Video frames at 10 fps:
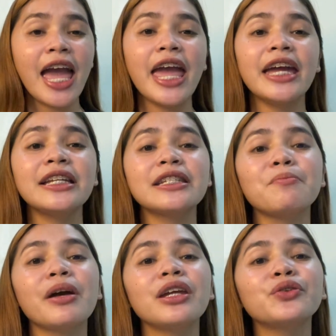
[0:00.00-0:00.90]
and
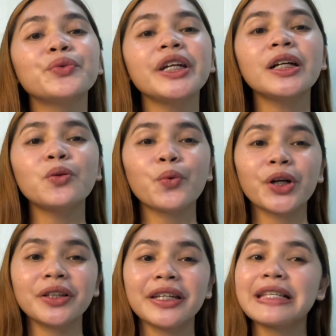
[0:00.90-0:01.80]
my
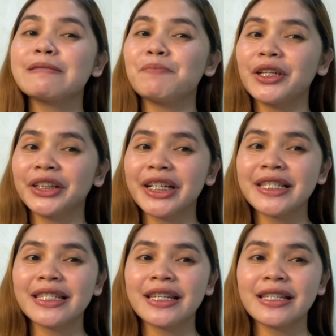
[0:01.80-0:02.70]
real-world
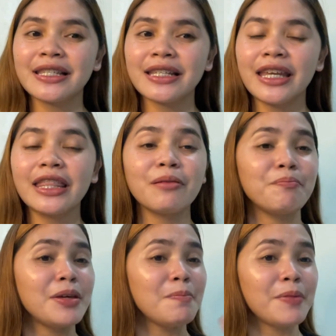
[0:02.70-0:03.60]
experiences in the
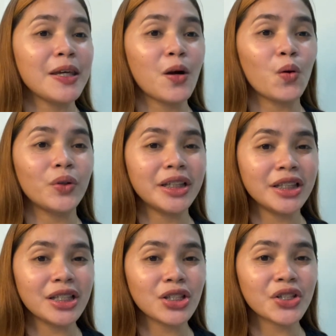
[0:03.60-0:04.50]
BPO
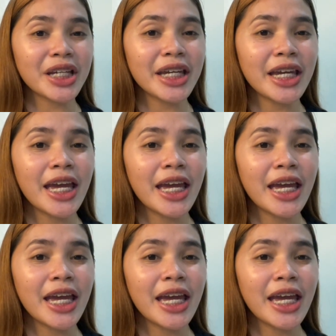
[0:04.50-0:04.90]
industry